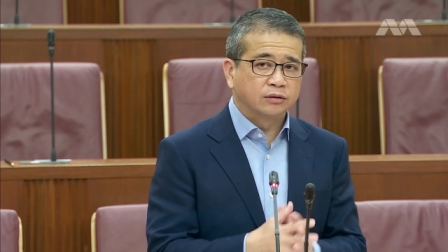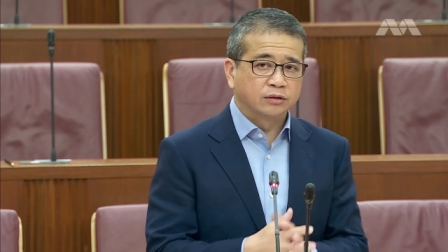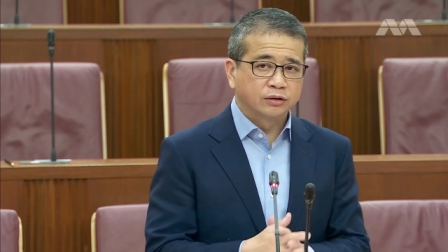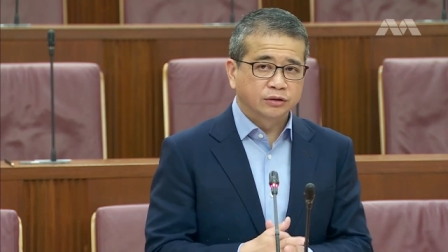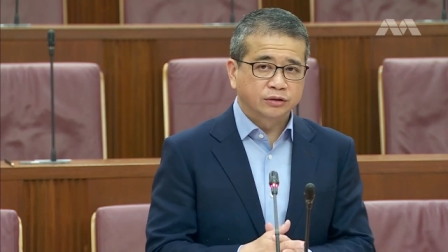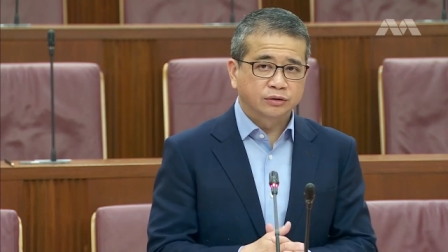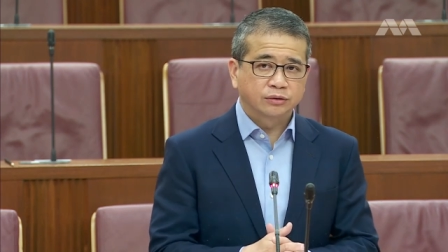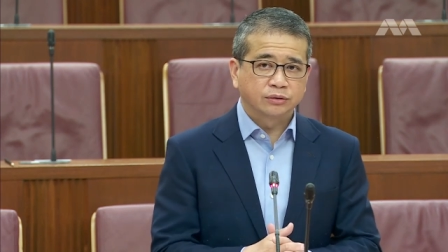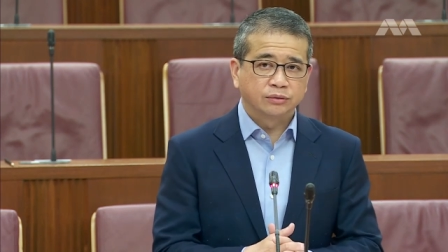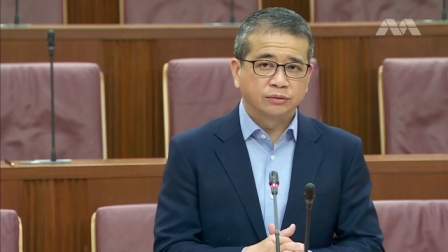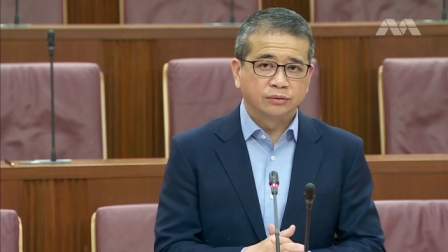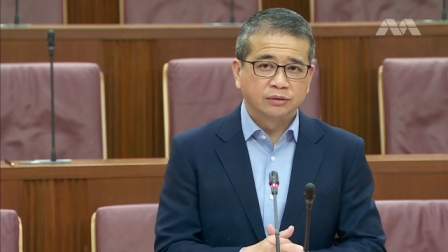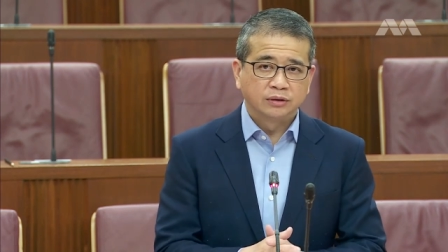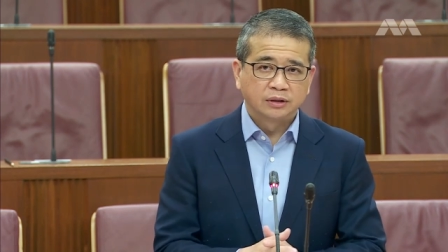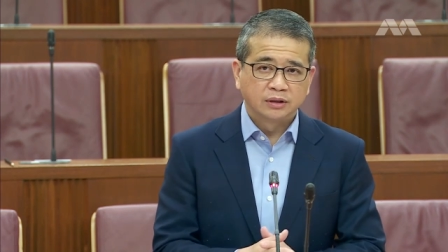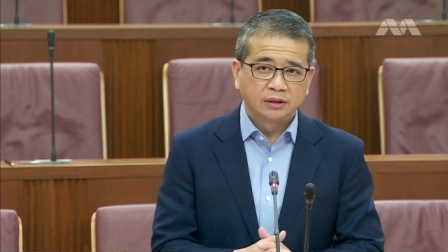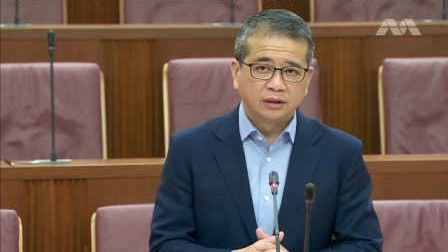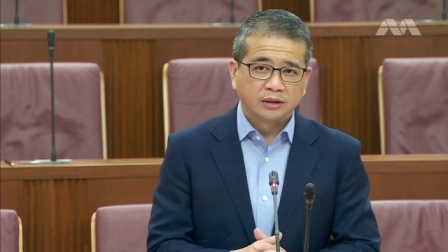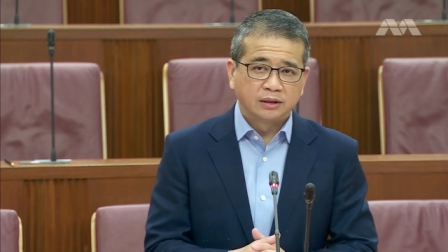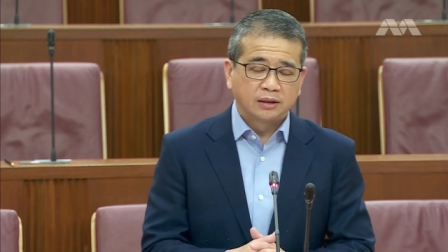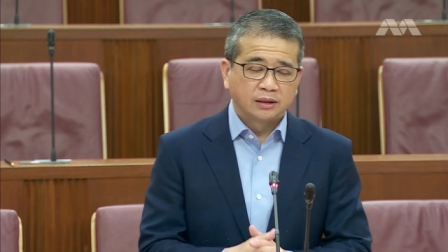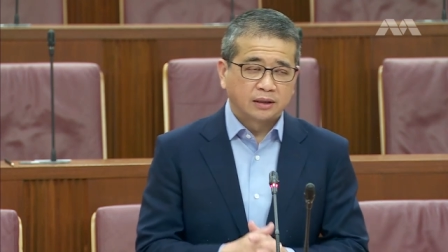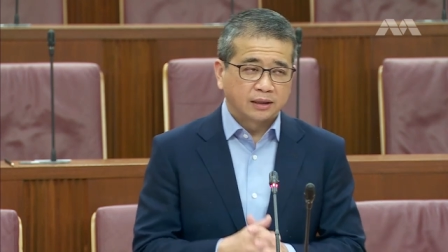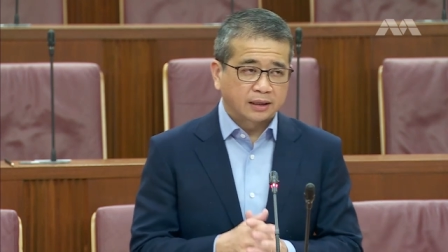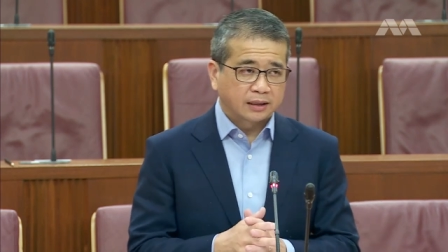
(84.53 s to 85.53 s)
also,
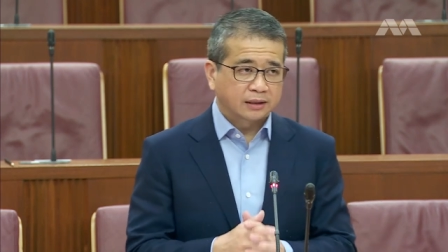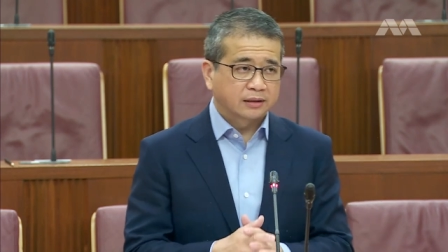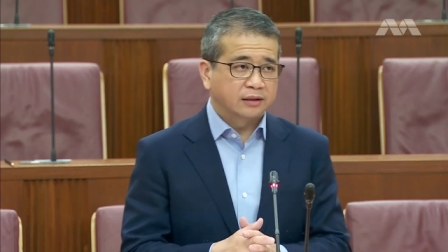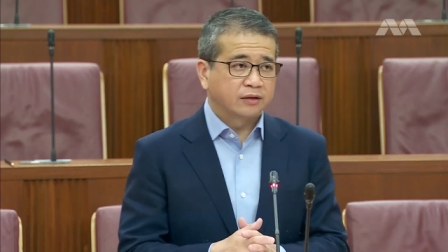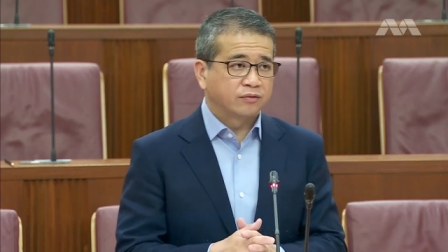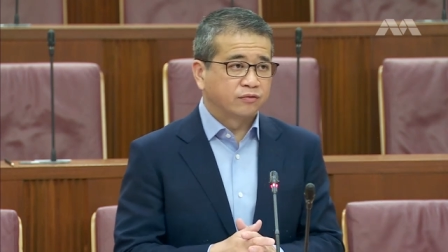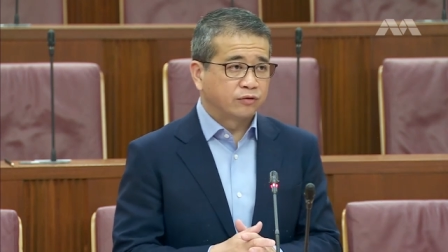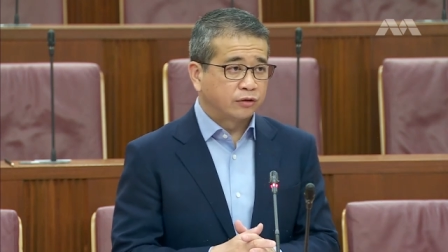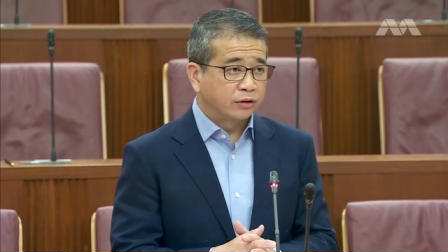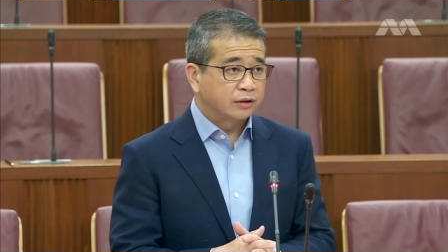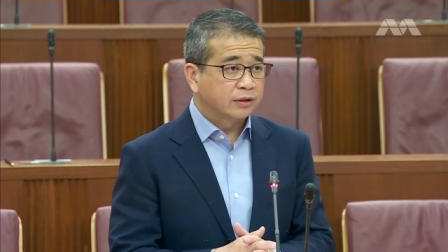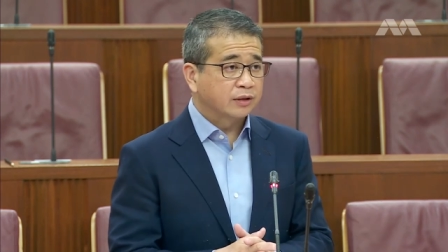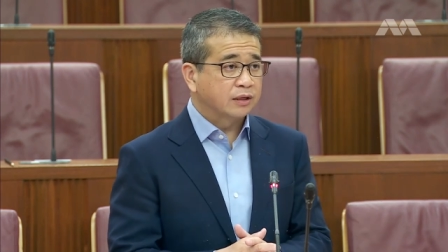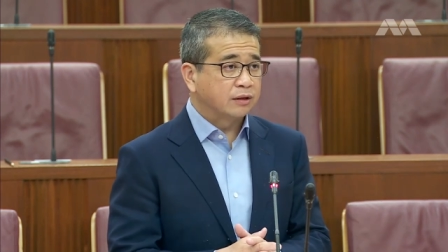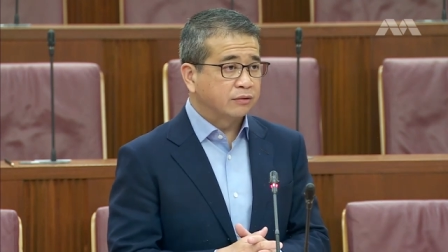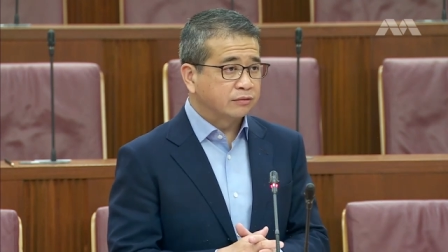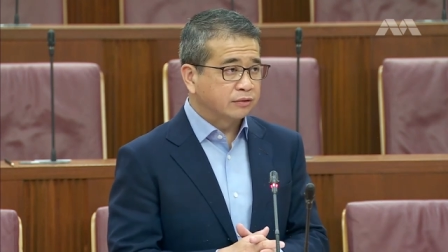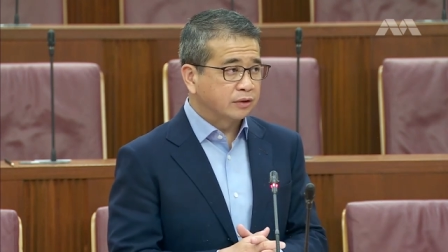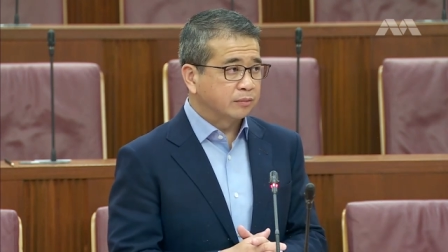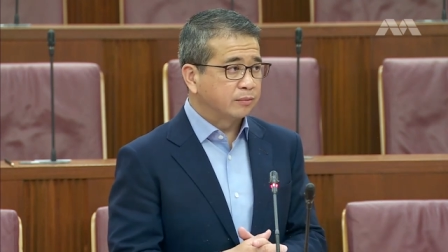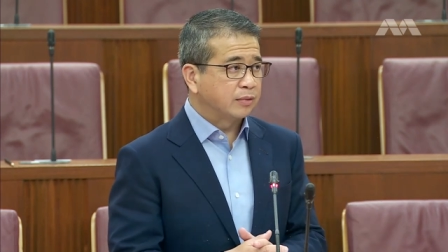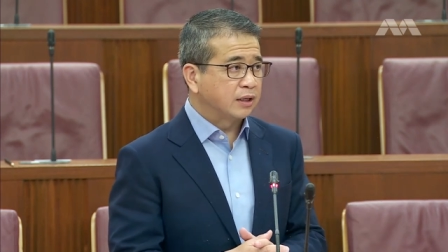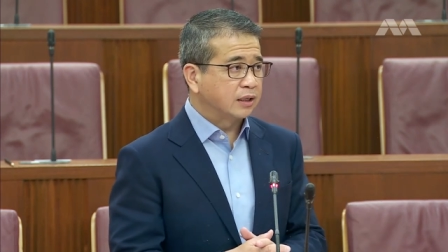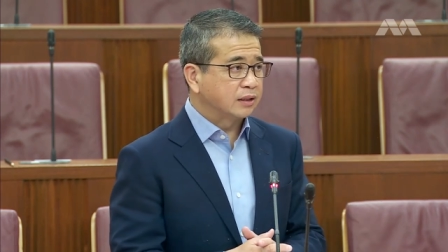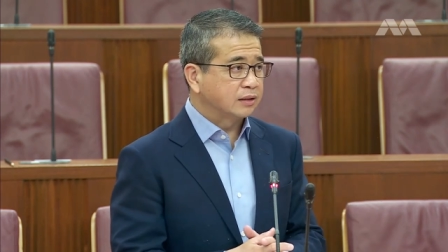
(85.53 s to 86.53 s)
like their foreign
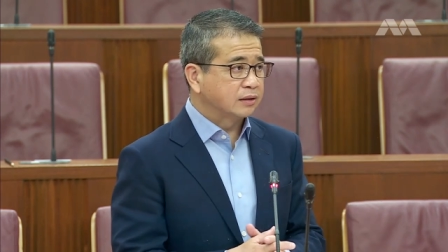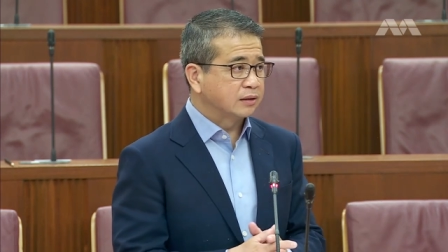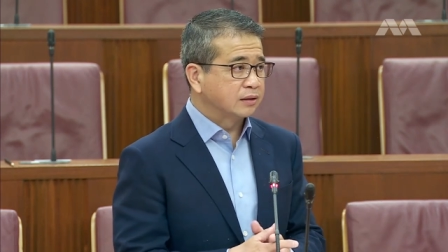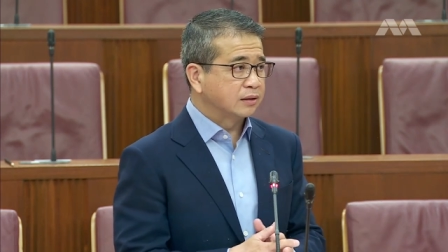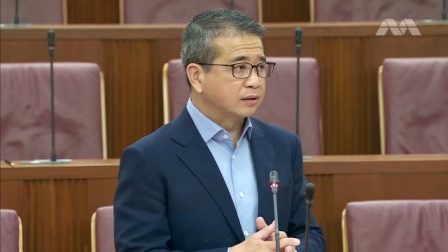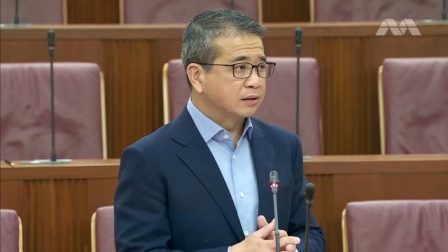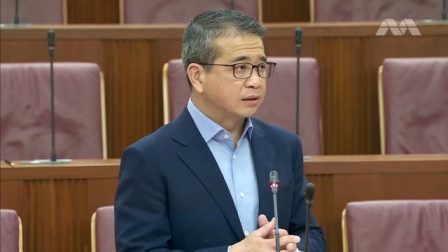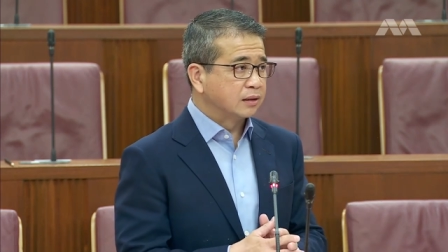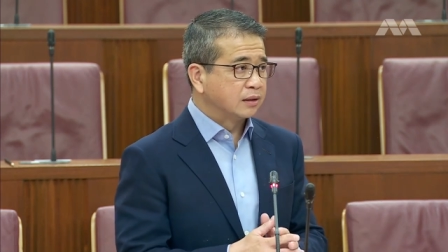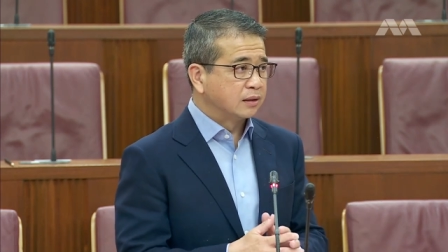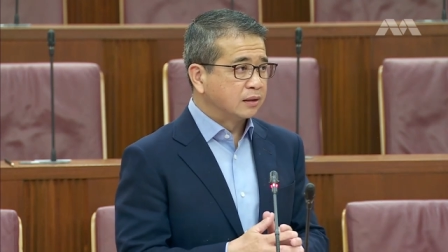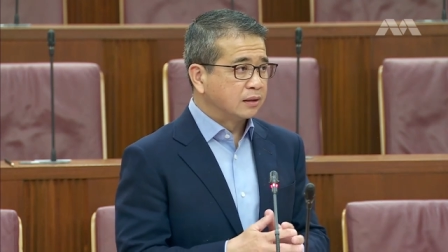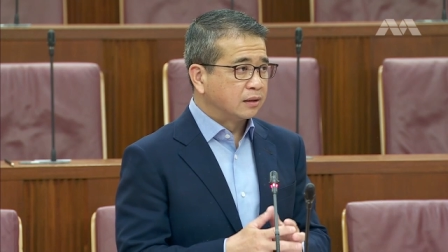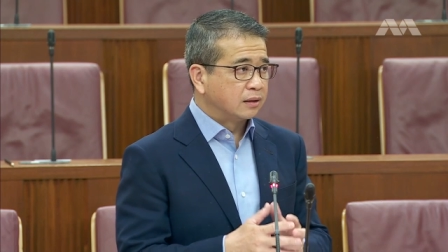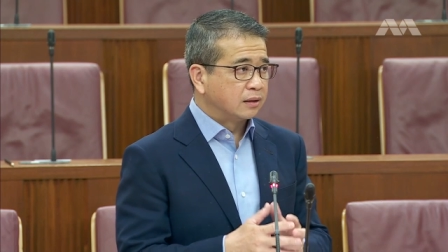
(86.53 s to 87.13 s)
counterparts,